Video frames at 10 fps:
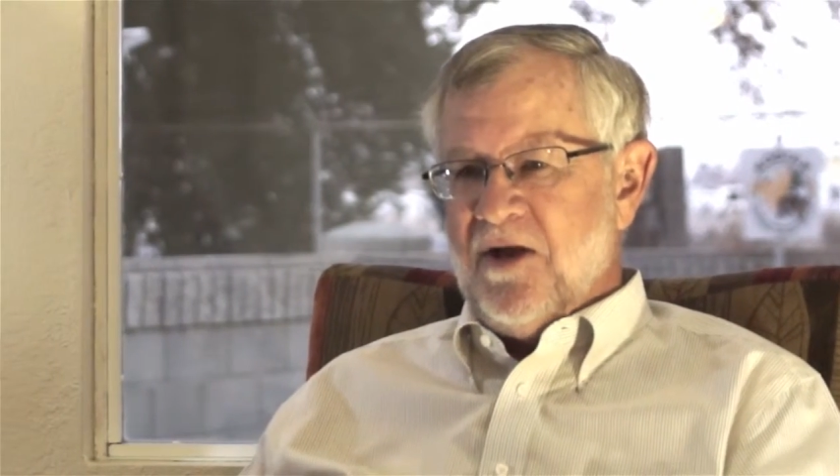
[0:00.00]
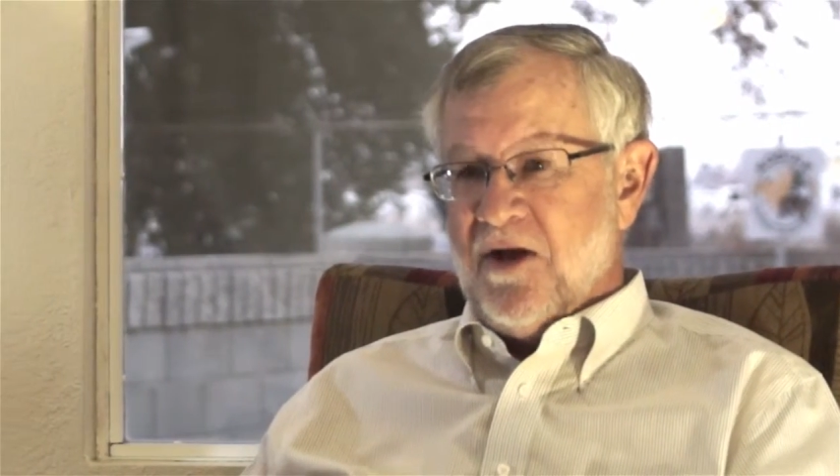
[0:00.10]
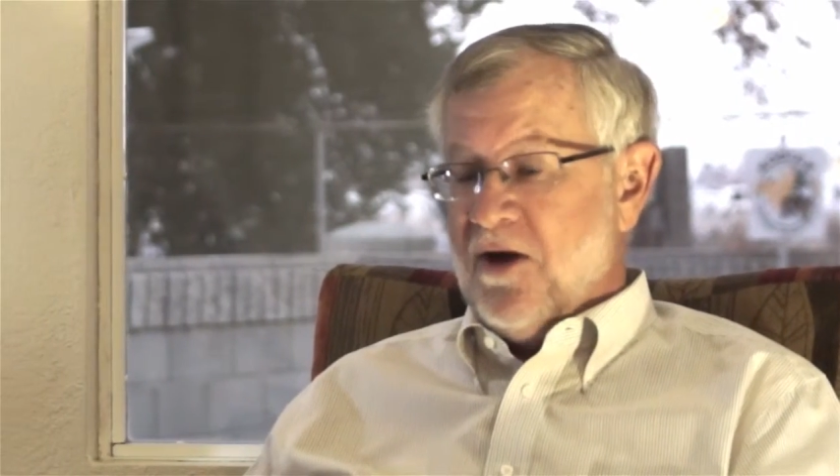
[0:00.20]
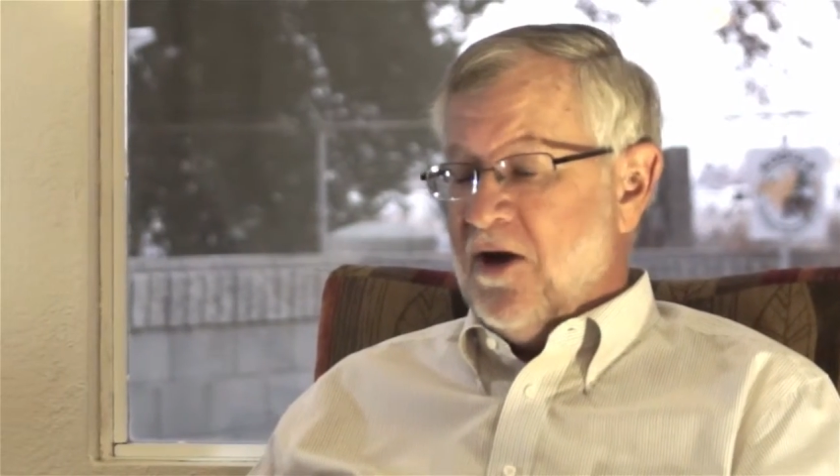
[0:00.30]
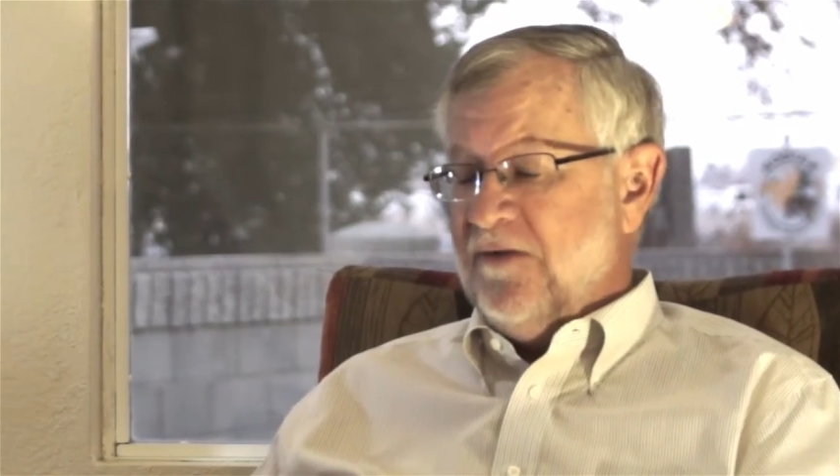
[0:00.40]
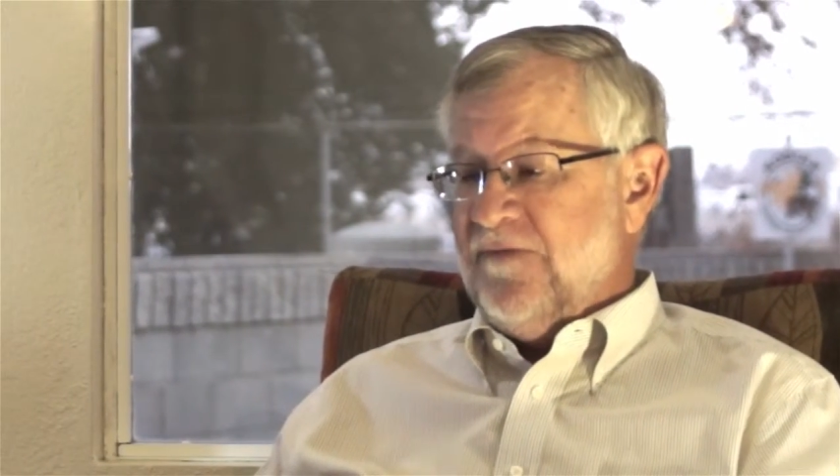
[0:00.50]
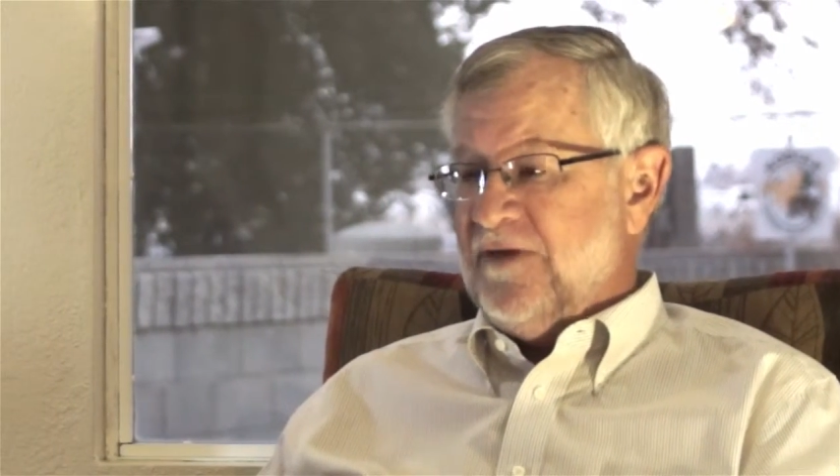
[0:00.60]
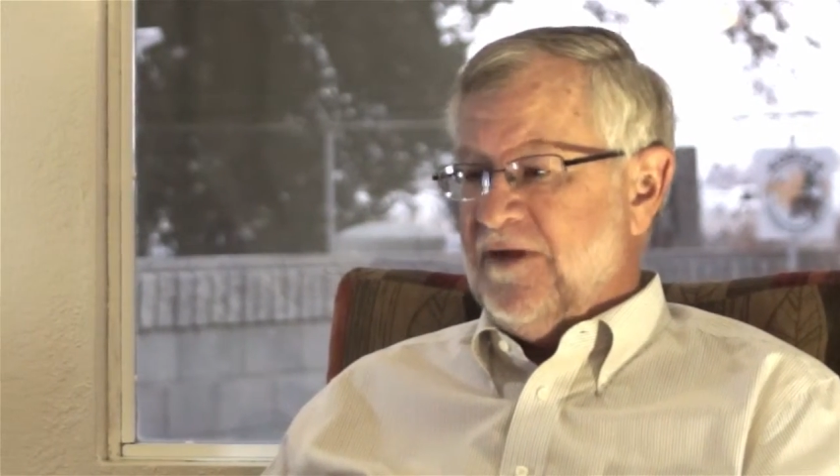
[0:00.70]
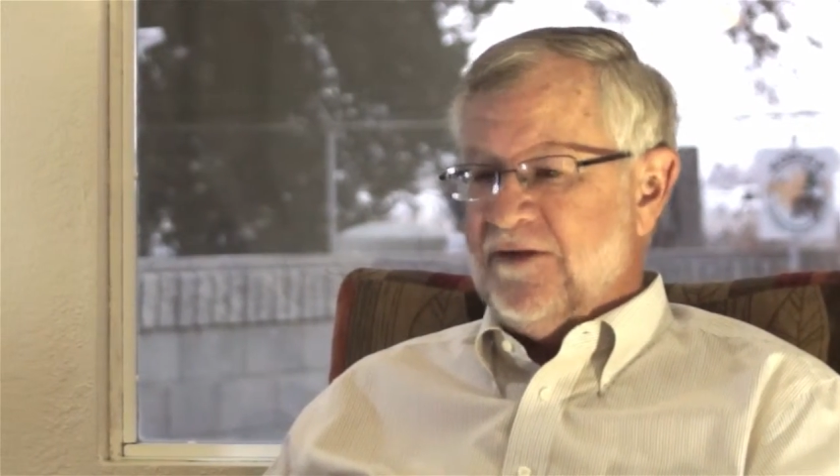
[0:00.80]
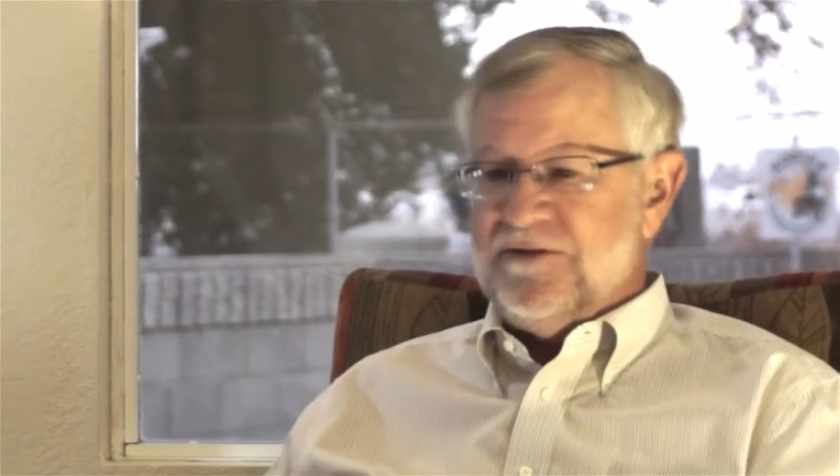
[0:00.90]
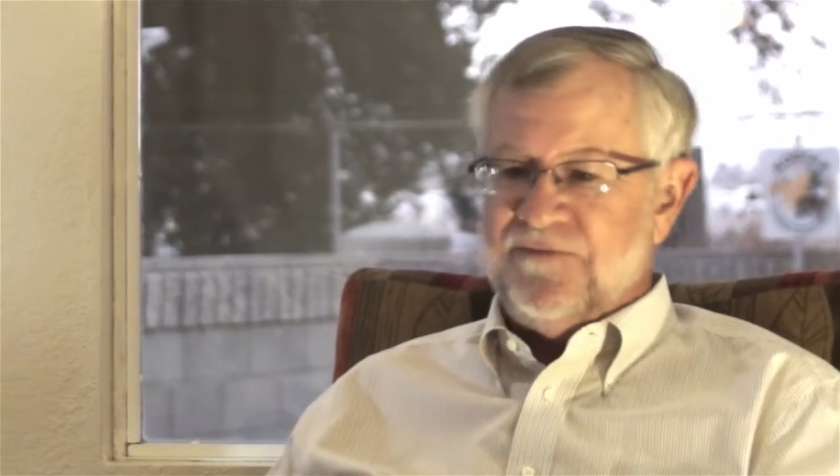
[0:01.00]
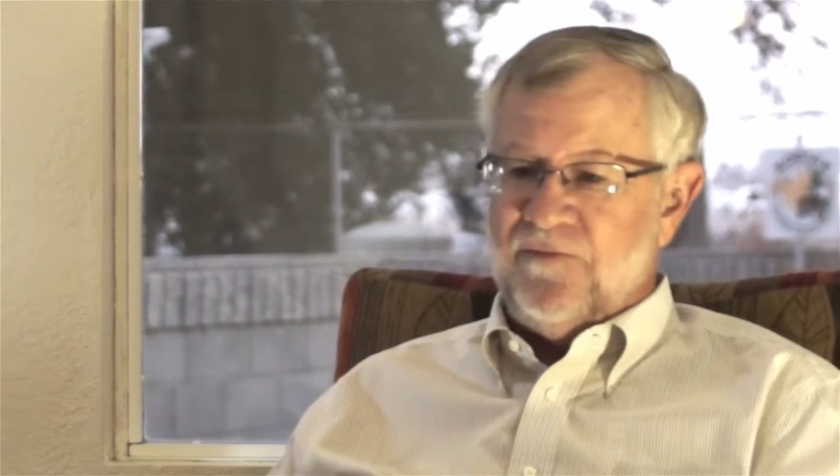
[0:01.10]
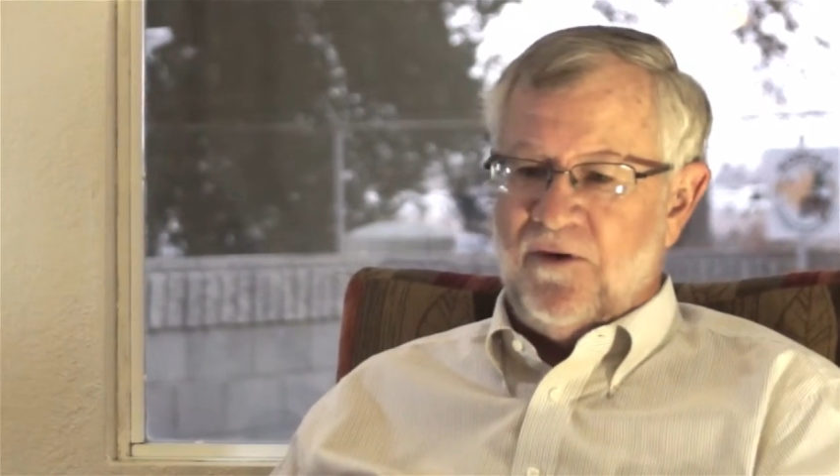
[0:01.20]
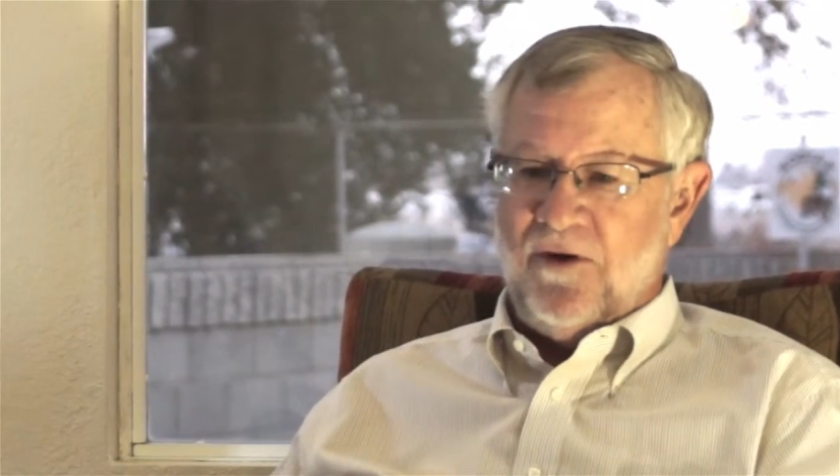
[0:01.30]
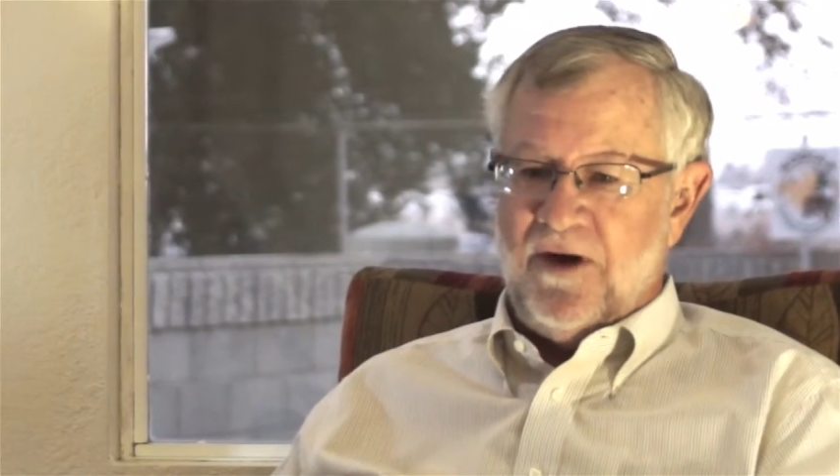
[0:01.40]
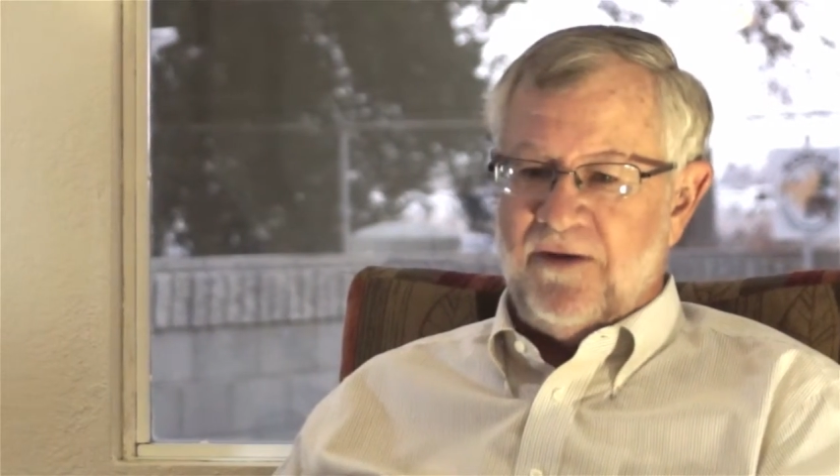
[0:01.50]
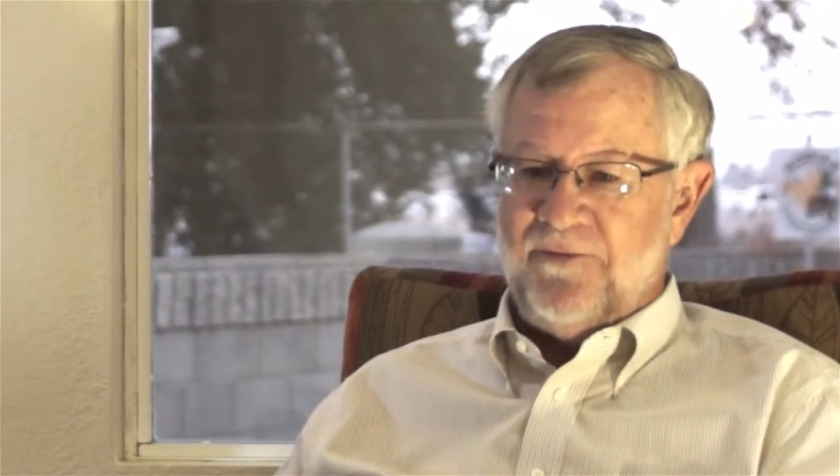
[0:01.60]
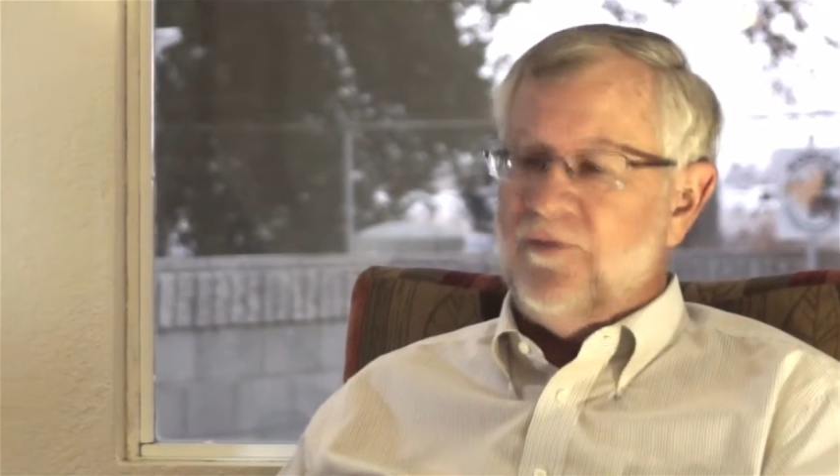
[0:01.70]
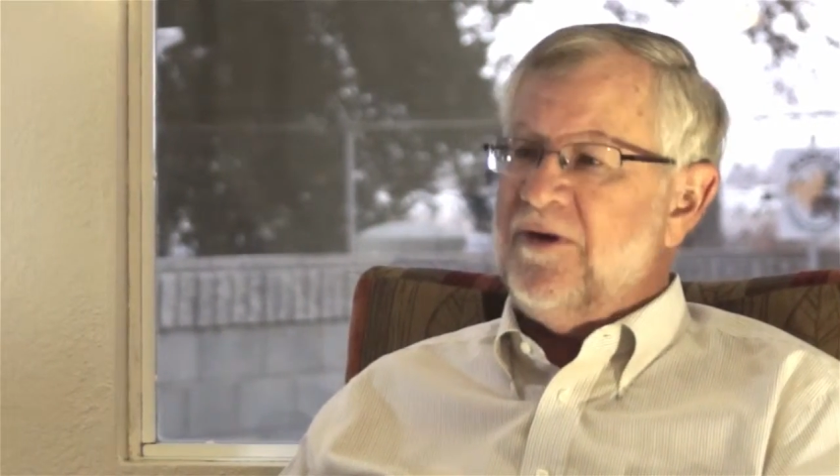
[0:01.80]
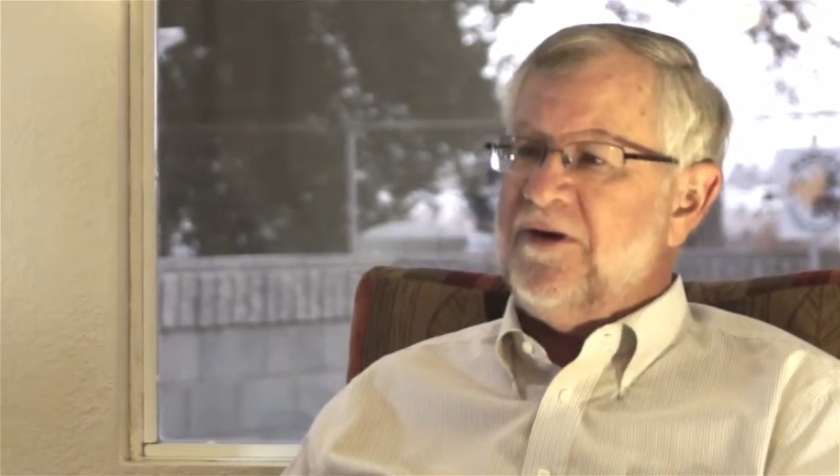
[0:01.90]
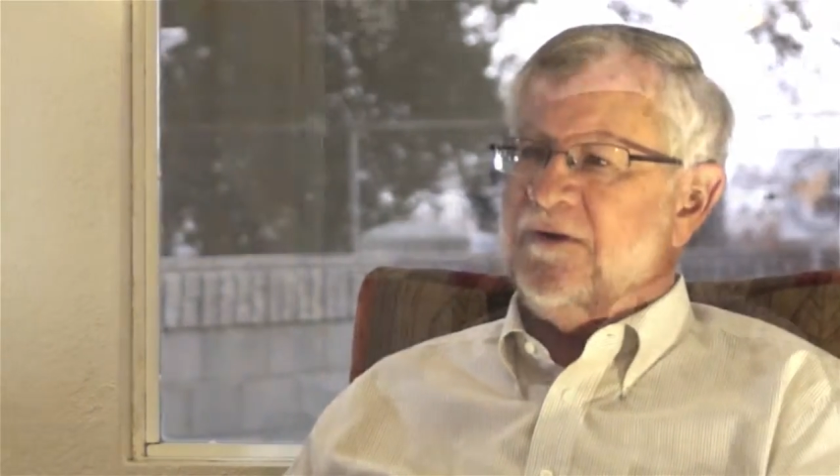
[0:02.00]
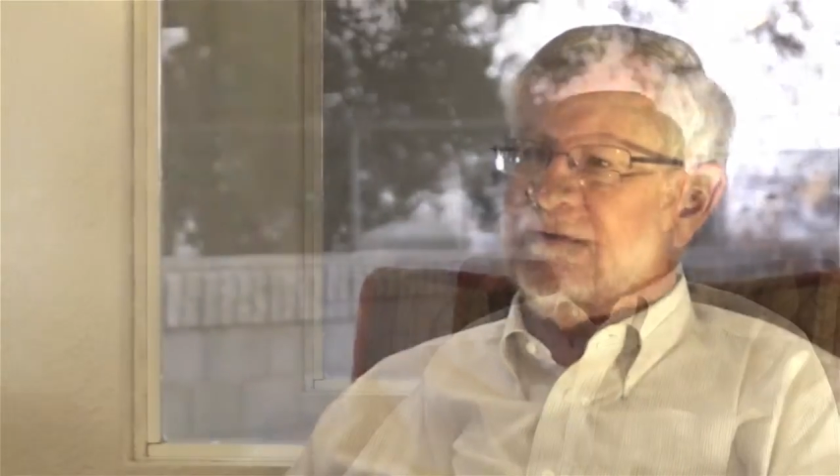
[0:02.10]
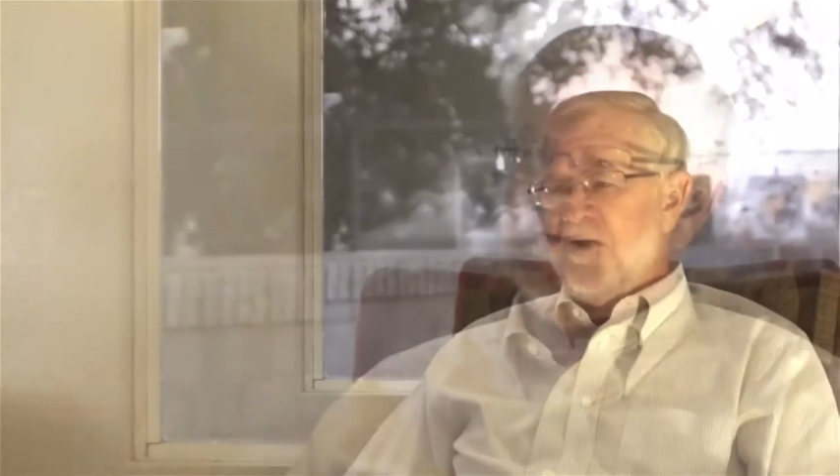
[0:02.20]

all of the kids for 3 years.